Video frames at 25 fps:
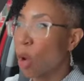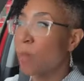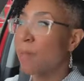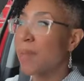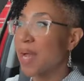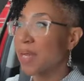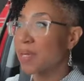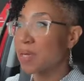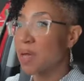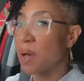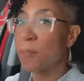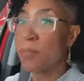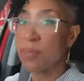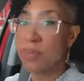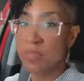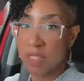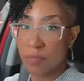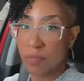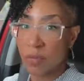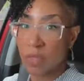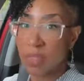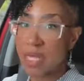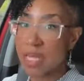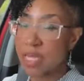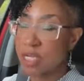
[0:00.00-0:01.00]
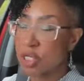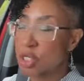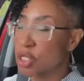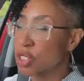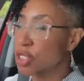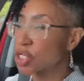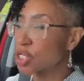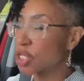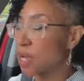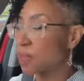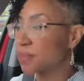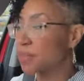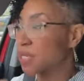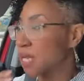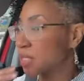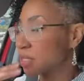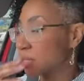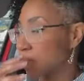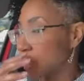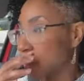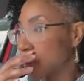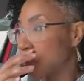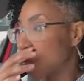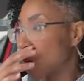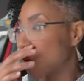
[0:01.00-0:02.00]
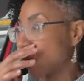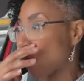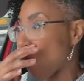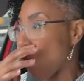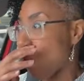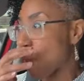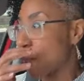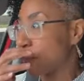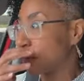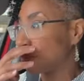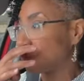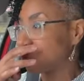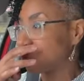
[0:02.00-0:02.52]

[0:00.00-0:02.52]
or my couples in relationships, I say, look,